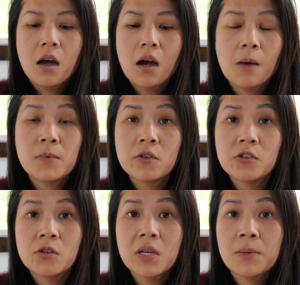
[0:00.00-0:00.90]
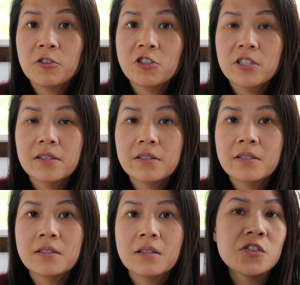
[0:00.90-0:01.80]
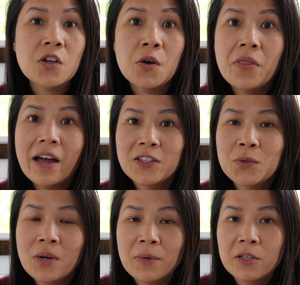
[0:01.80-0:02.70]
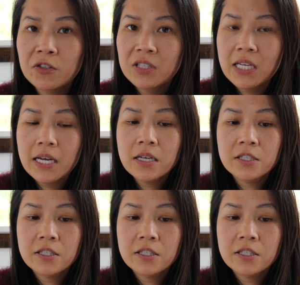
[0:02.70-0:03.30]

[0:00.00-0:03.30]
You can do images. So that's what I'm going to do today.